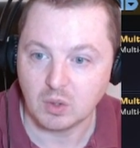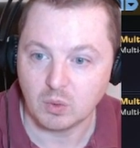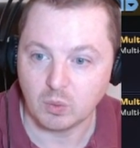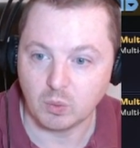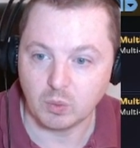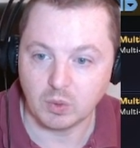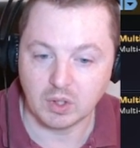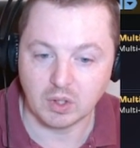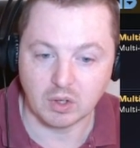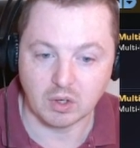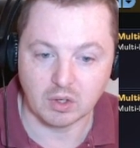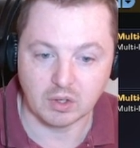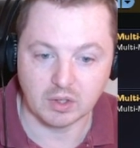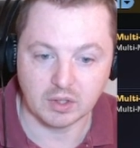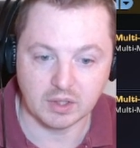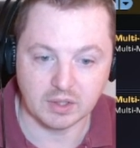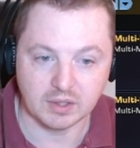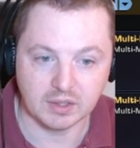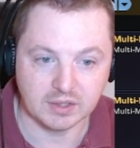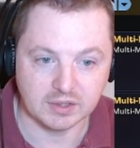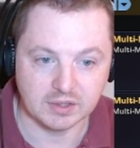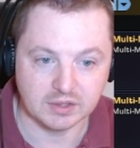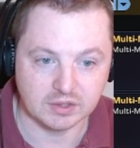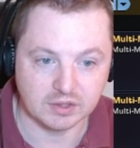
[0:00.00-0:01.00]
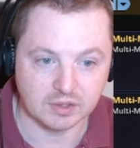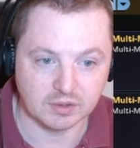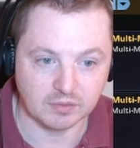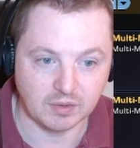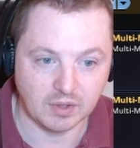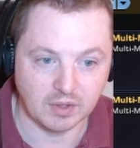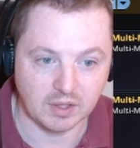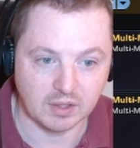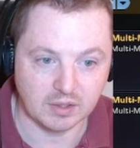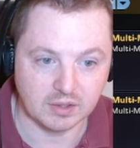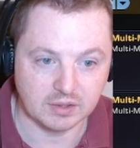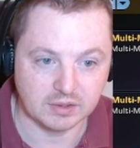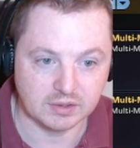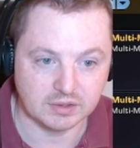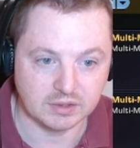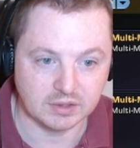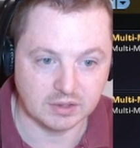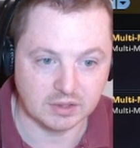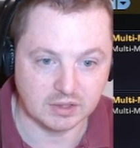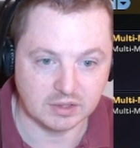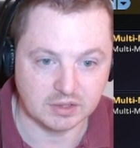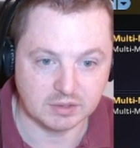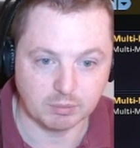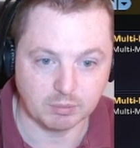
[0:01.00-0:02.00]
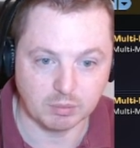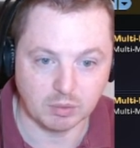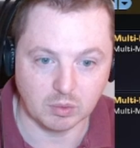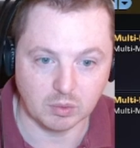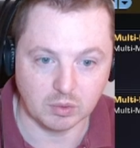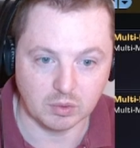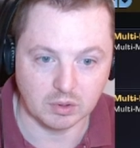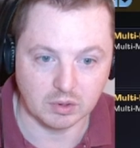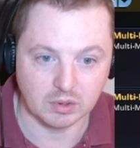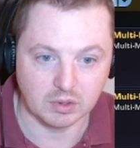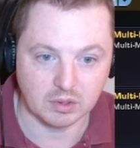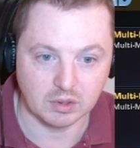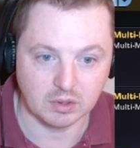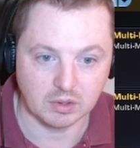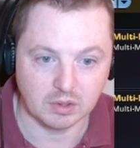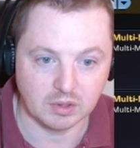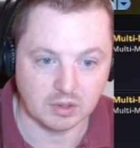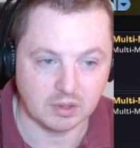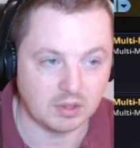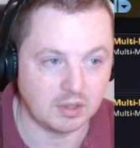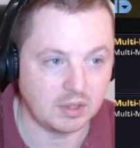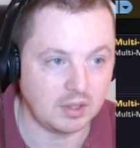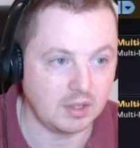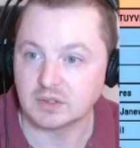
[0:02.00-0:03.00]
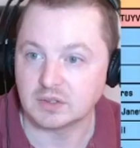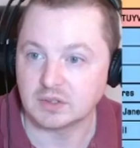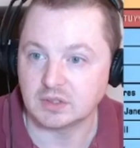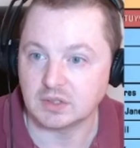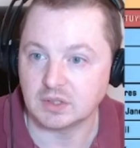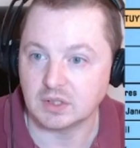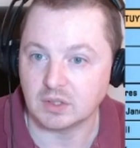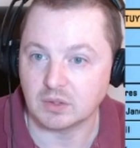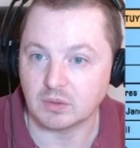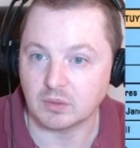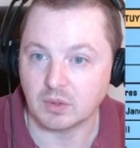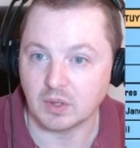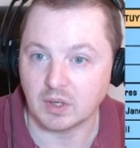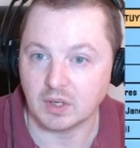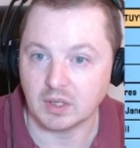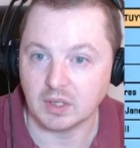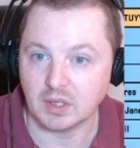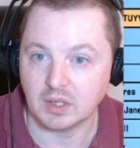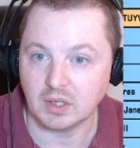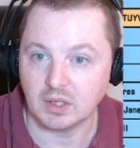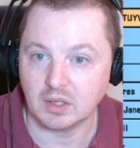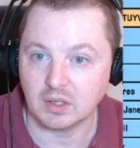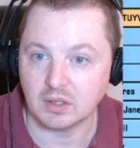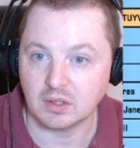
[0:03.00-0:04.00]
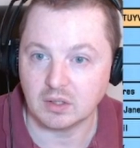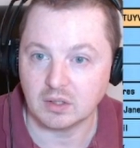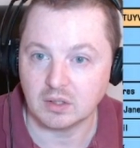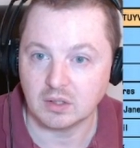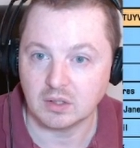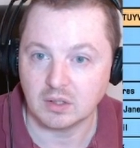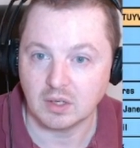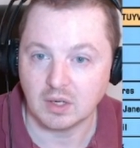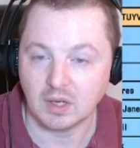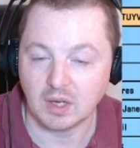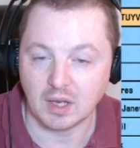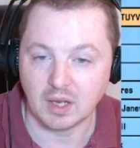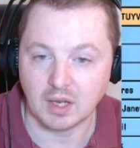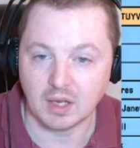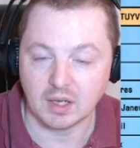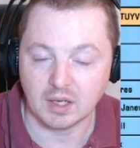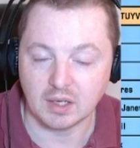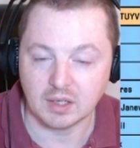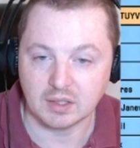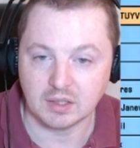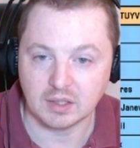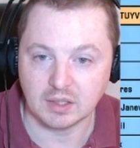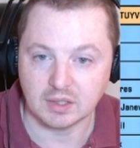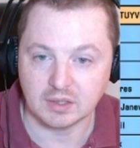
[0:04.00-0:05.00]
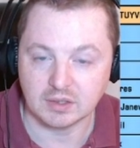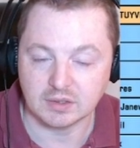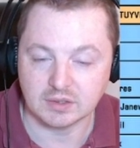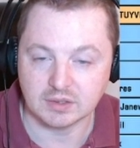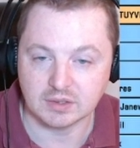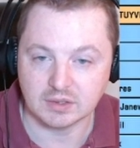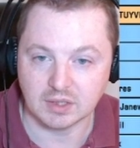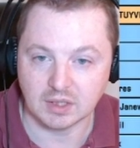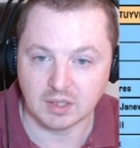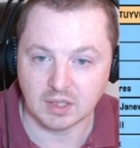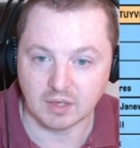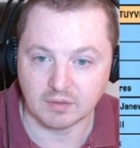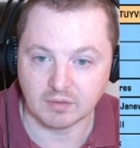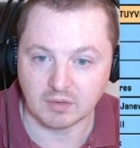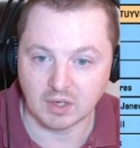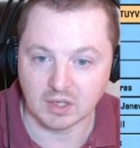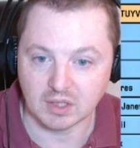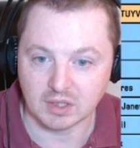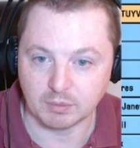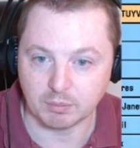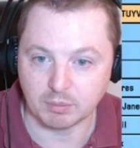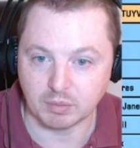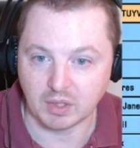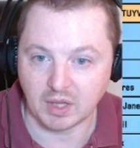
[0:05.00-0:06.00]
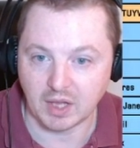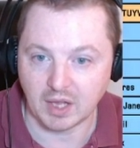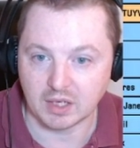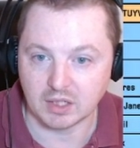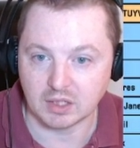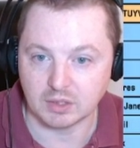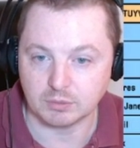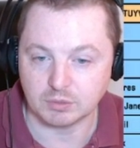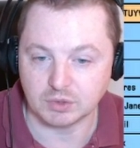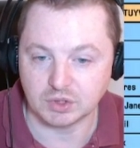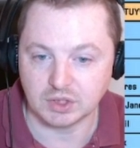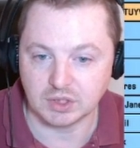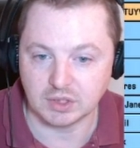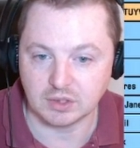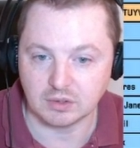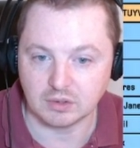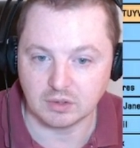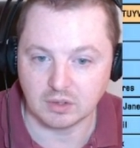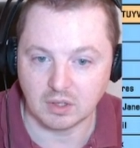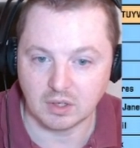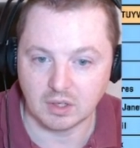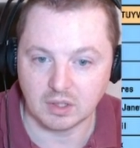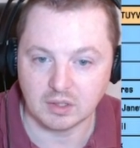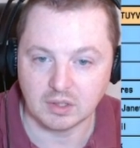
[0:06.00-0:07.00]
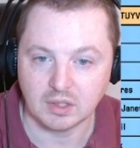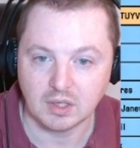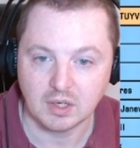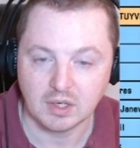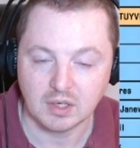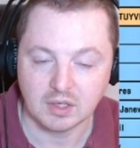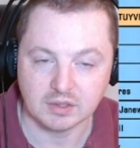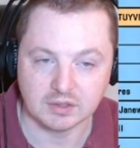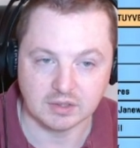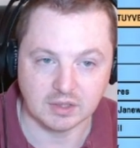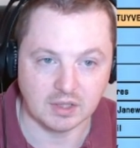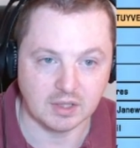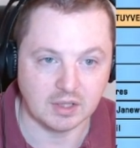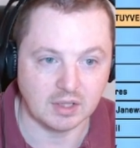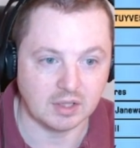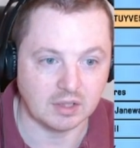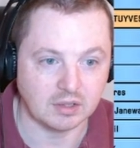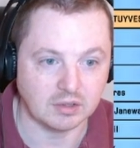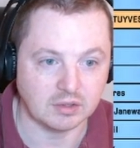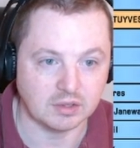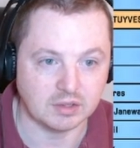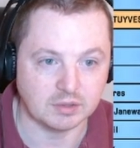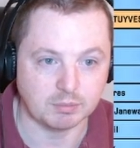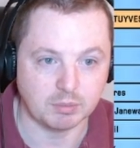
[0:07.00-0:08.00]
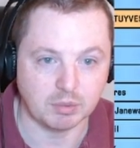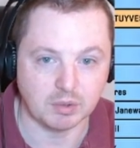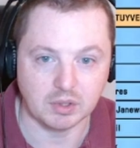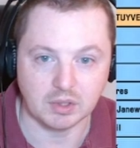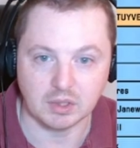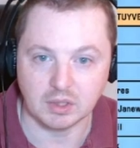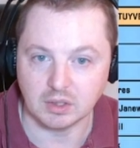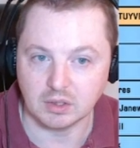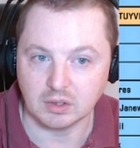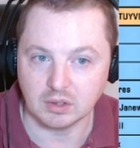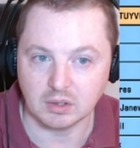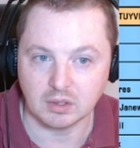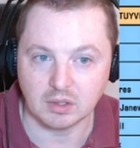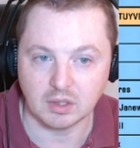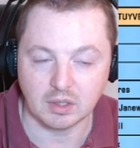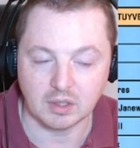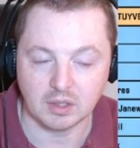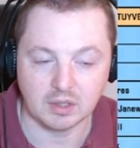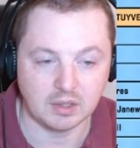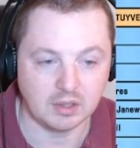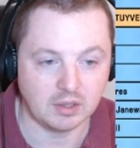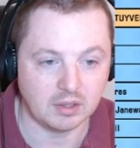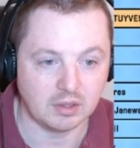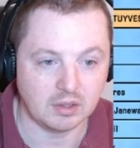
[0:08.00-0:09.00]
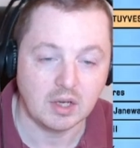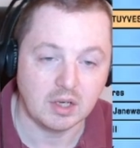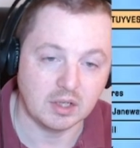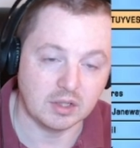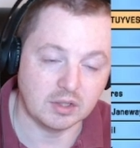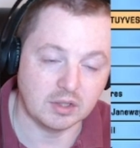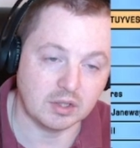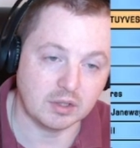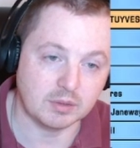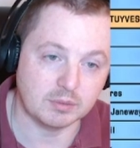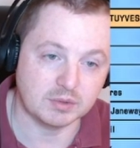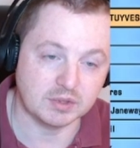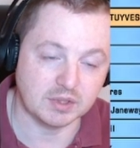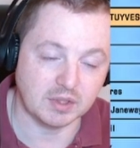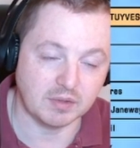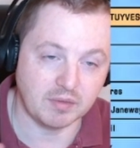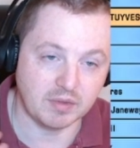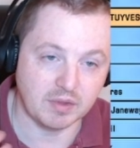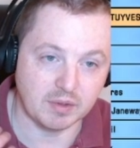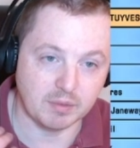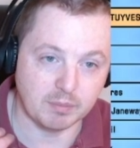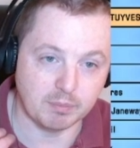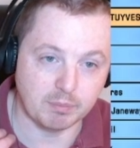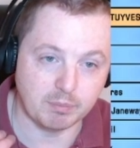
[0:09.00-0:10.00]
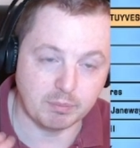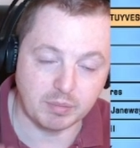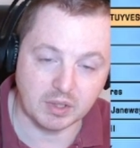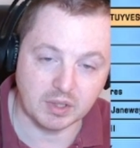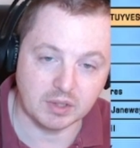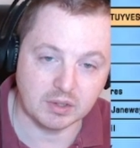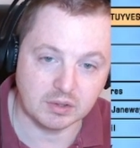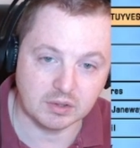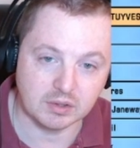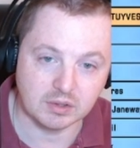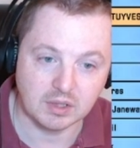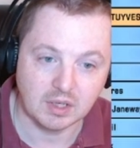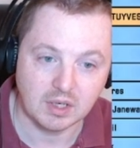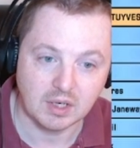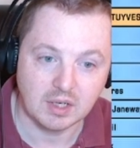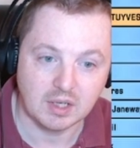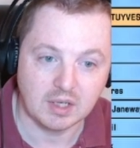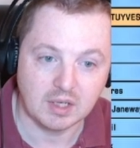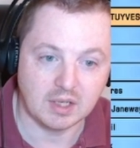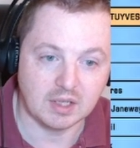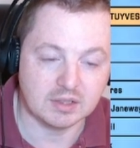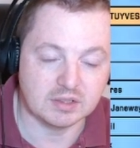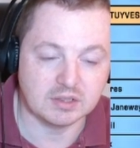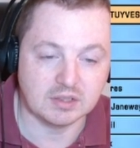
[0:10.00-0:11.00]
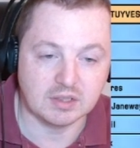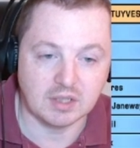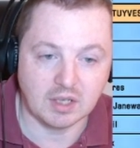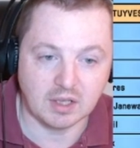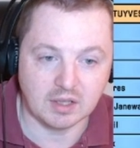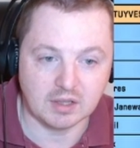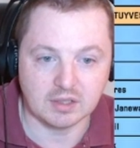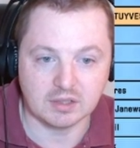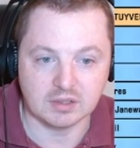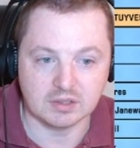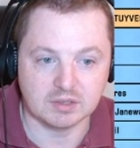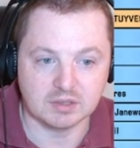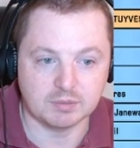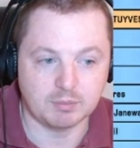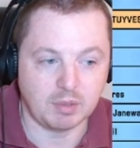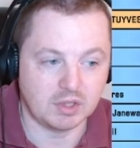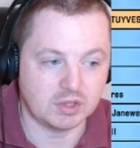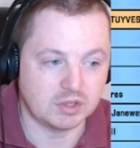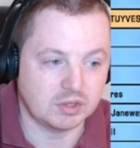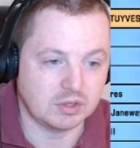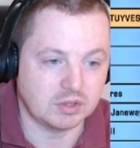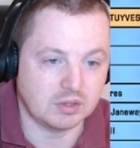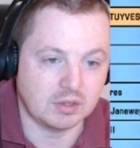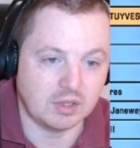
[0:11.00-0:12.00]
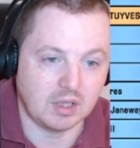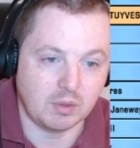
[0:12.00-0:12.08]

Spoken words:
We are in the Surveillance Explorer currently. See it right here. And it's I've got the platinum shield on because I think it looks pretty good on here. In terms of the build, it's nothing special.